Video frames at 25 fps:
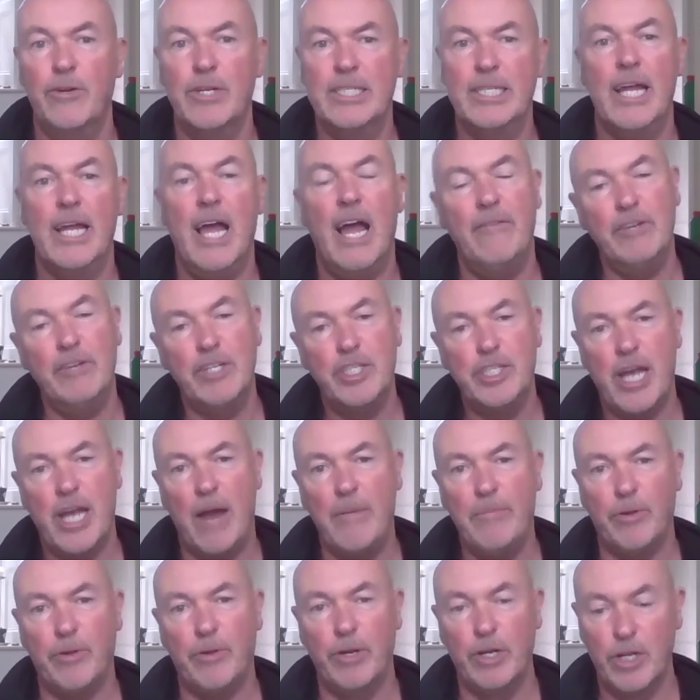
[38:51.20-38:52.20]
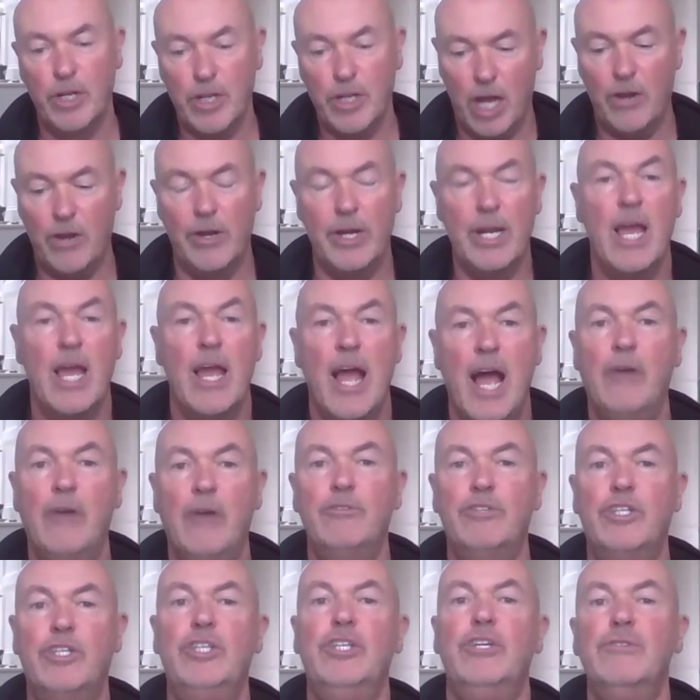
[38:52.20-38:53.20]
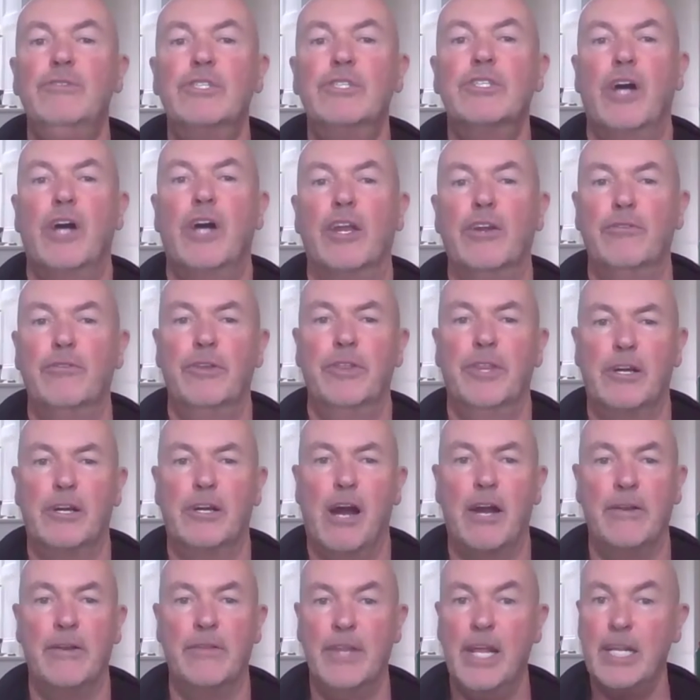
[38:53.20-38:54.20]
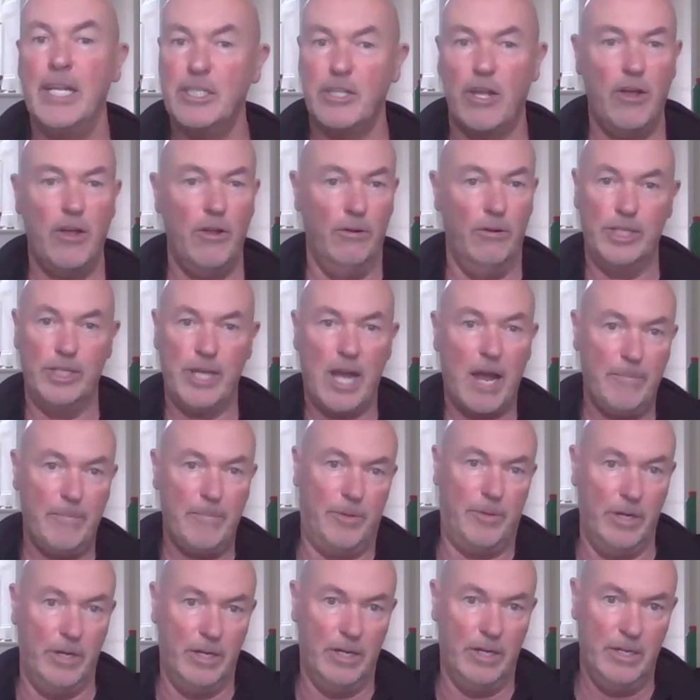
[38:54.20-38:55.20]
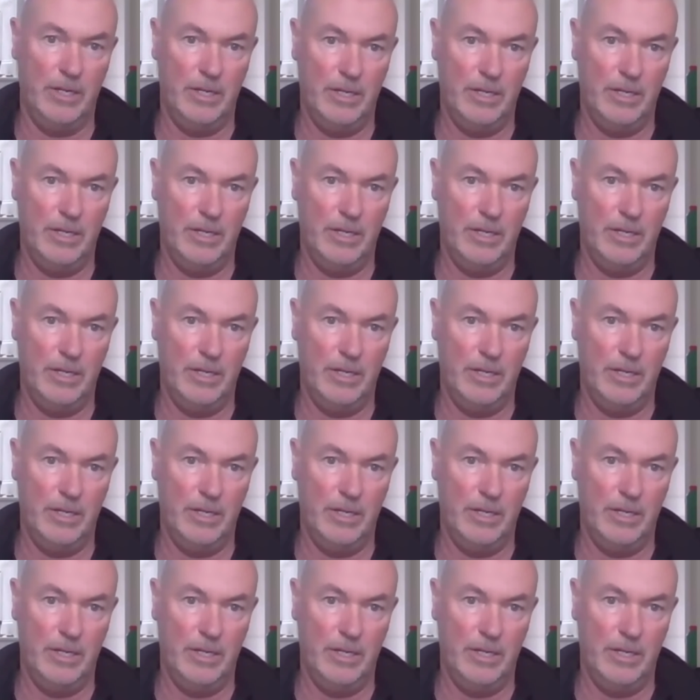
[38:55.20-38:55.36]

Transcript: Because then I have a chapter on color, how to use color in the garden. That's a whole chapter. You